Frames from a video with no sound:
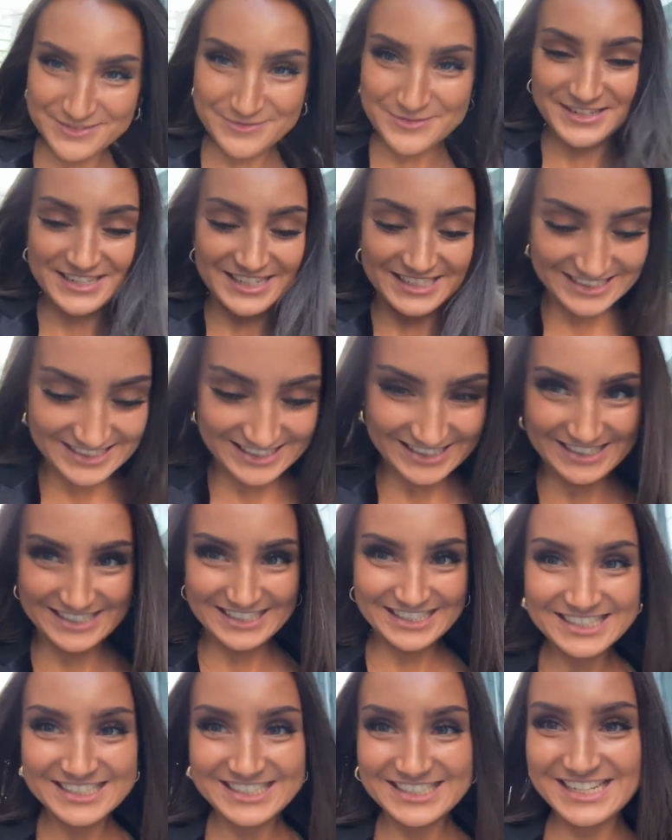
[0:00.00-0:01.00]
walking to
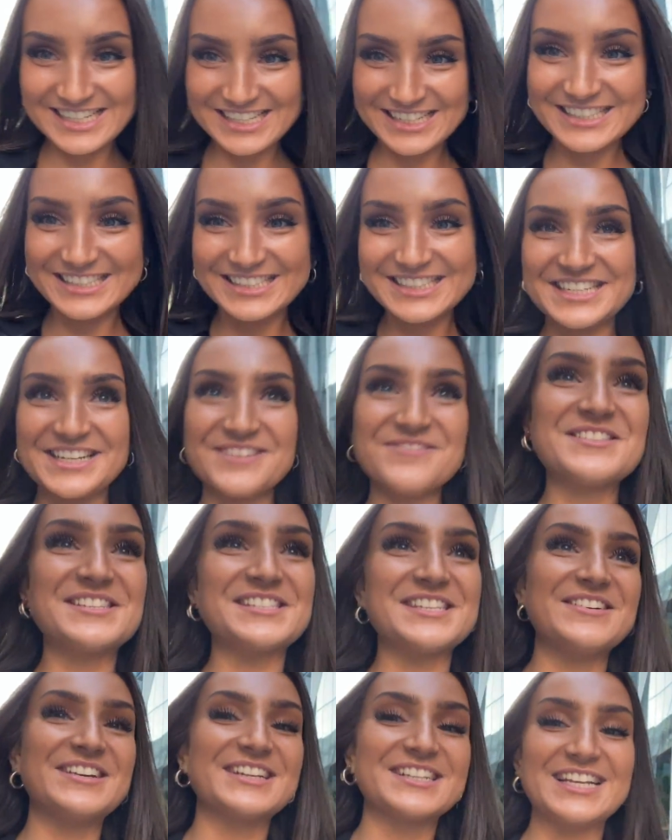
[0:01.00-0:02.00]
Dundons. I'm so
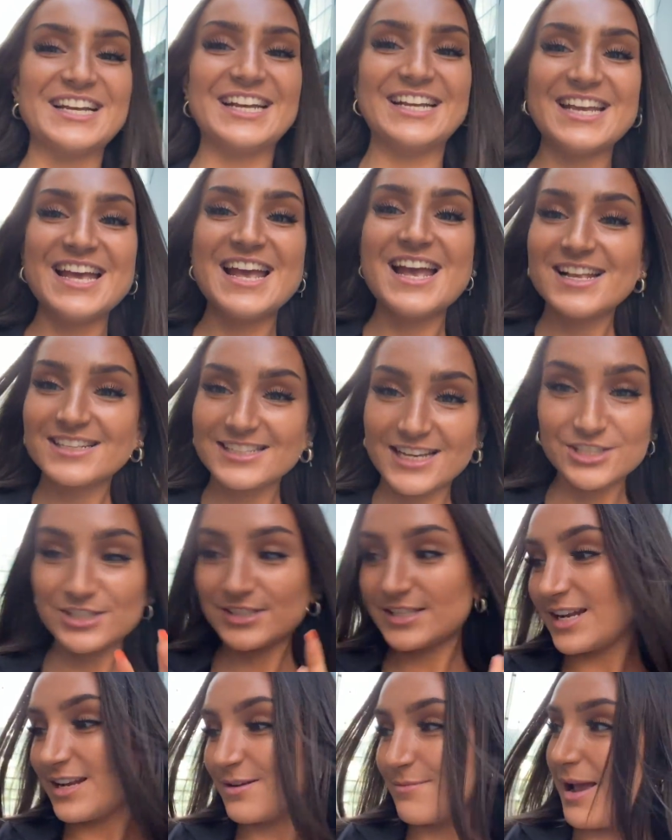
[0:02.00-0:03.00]
excited. Tasha's
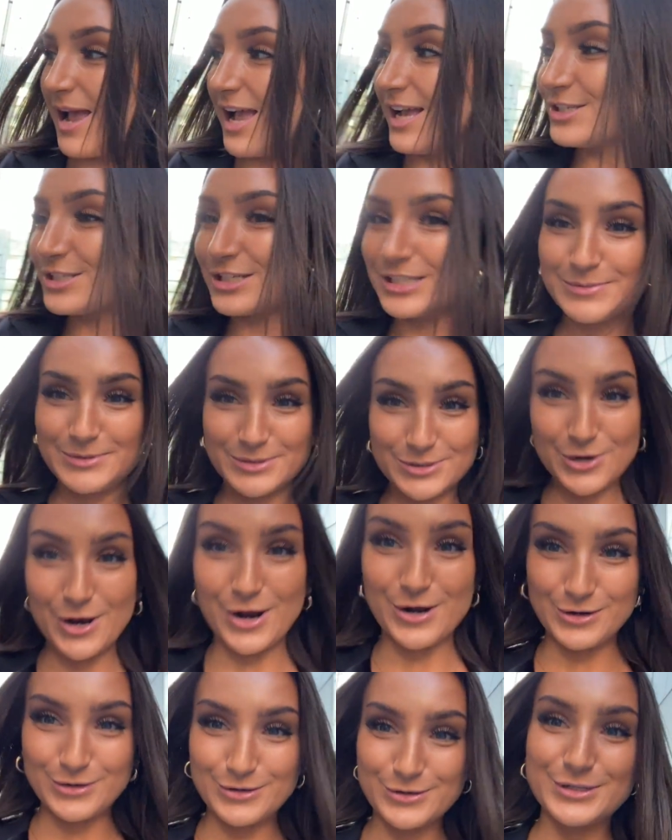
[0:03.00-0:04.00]
had a mess. She's been trying
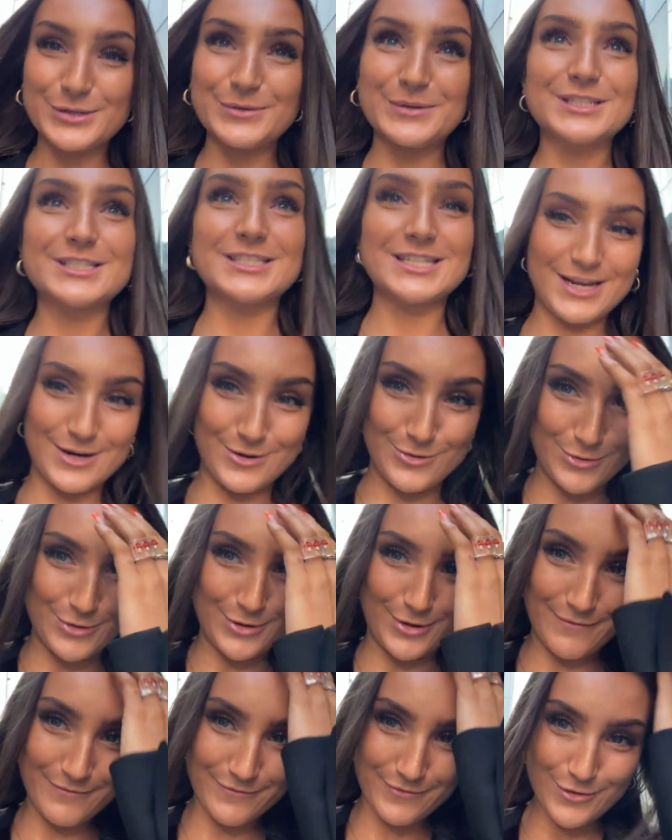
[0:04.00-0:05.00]
to do a Shein order
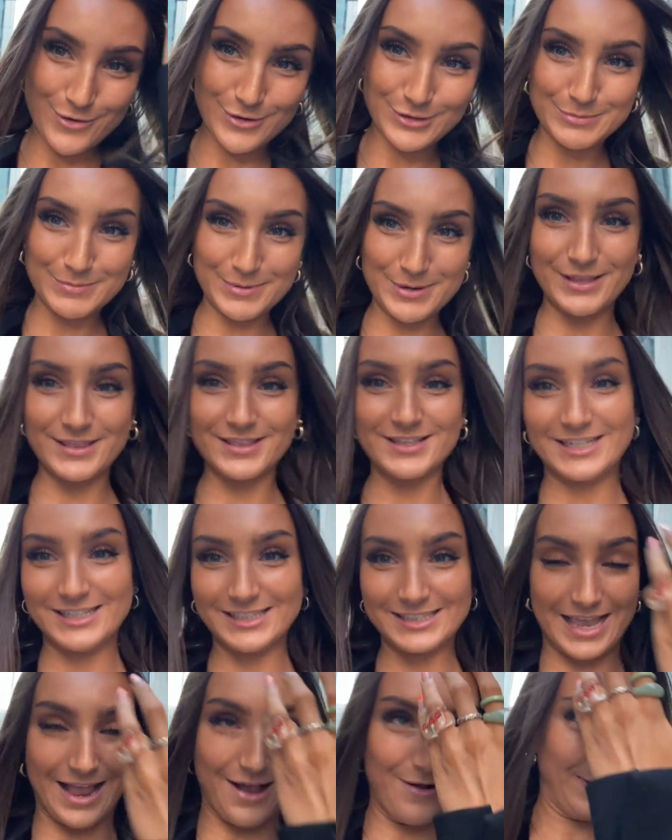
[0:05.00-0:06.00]
and forgot to put the
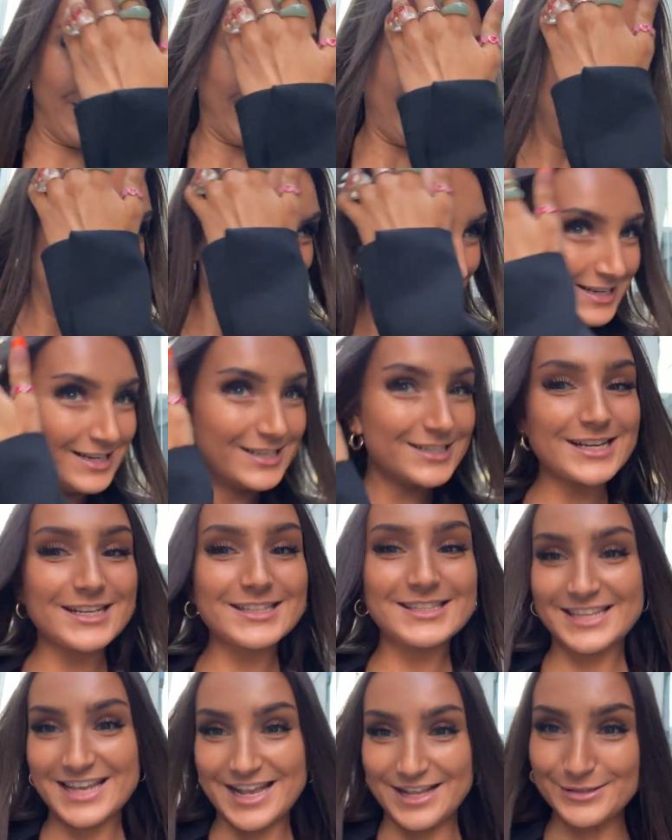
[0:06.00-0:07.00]
discount in. She's had to
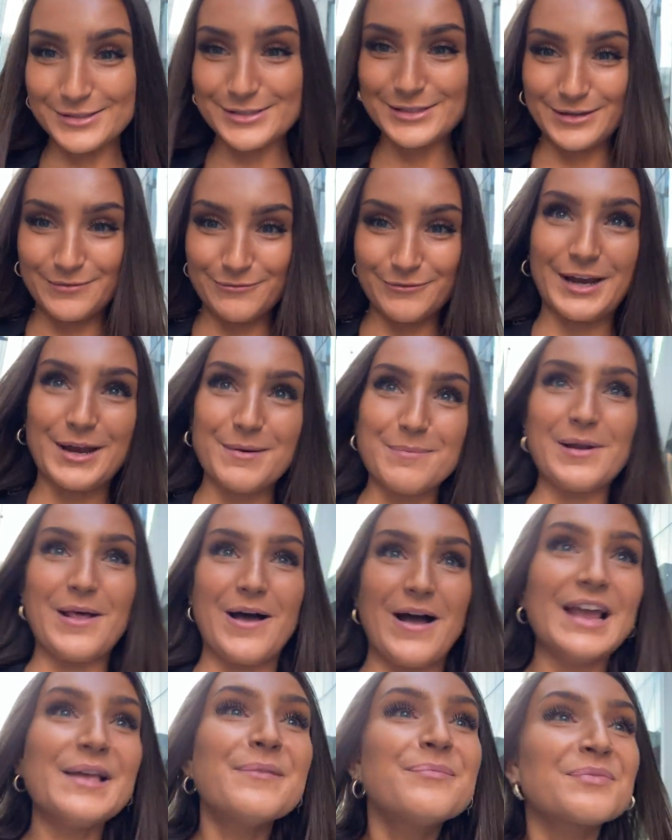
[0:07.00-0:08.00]
cancel and
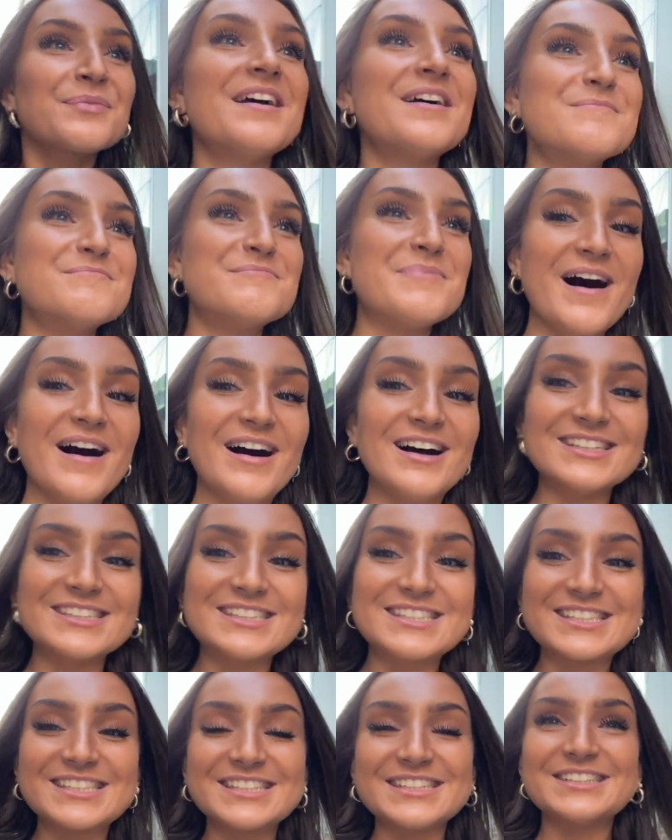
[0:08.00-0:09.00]
reapply.
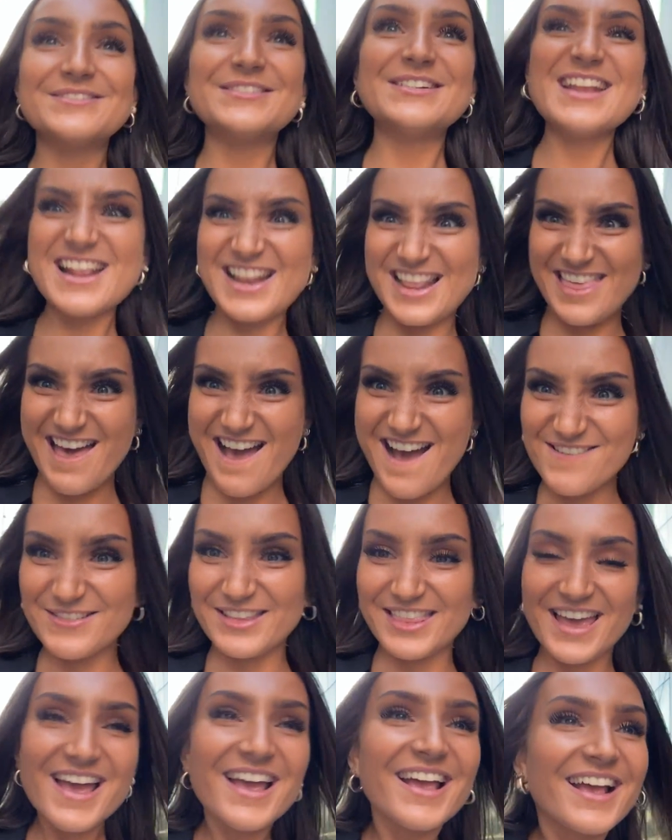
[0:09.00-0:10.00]
But we're nearly there with
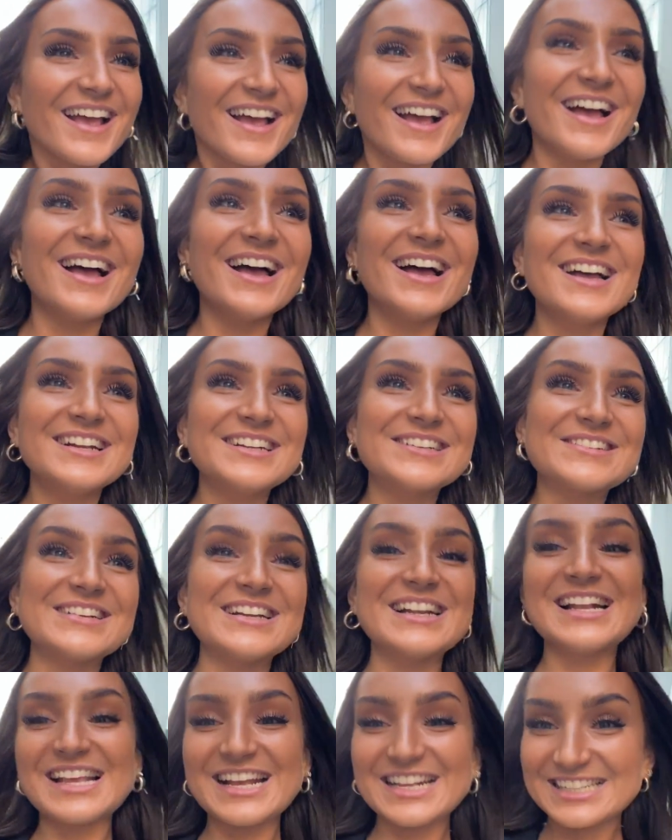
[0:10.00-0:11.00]
it. And we're
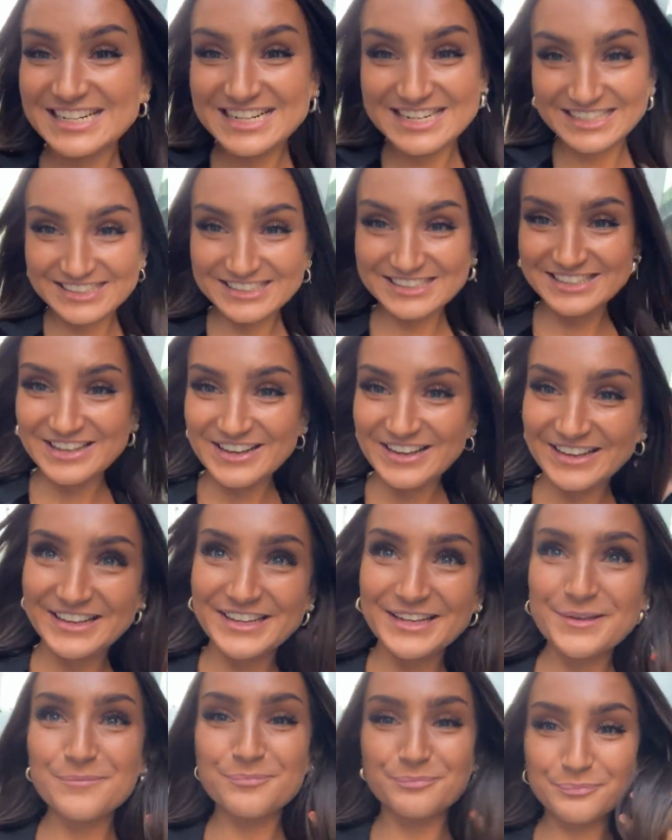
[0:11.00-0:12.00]
nearly at dinner,
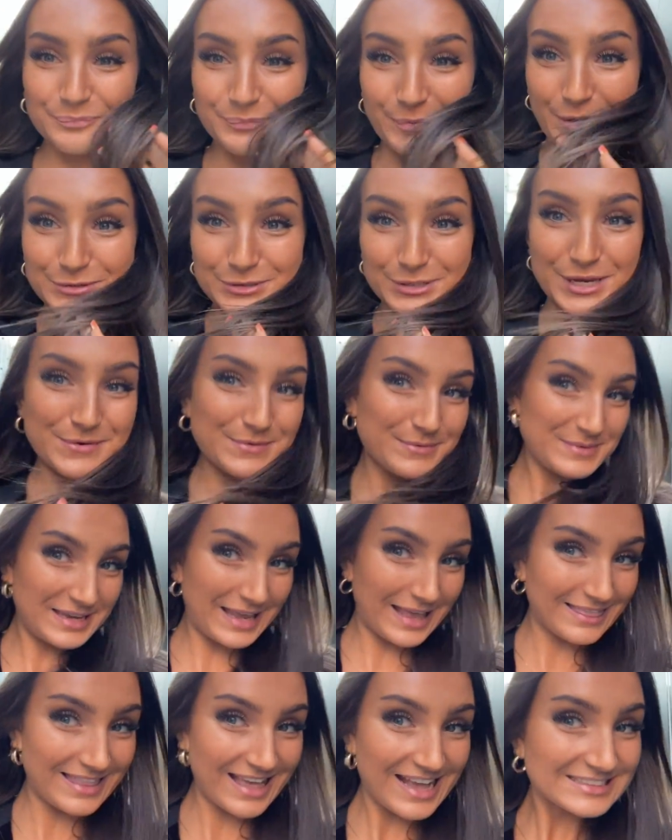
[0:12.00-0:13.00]
so I'll show you when we get
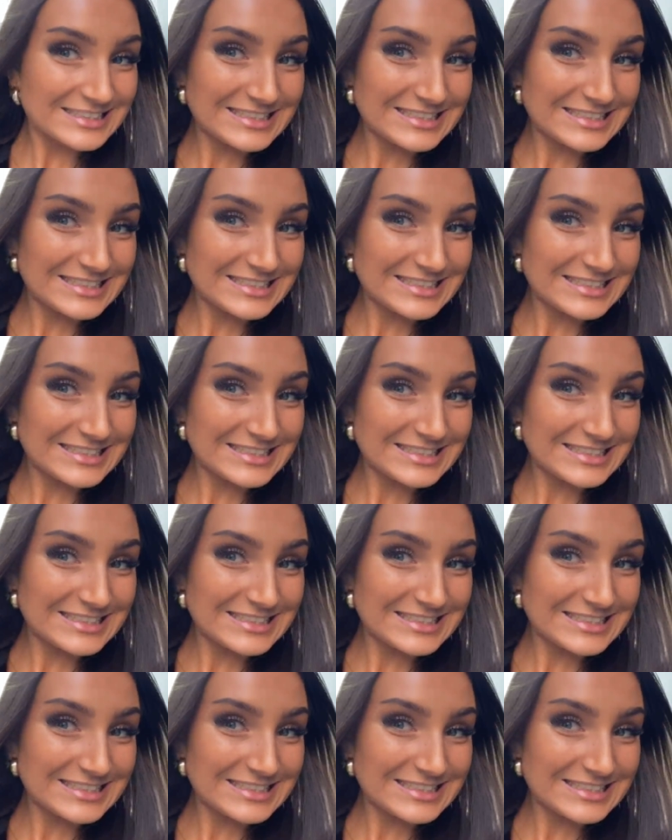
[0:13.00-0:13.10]
there.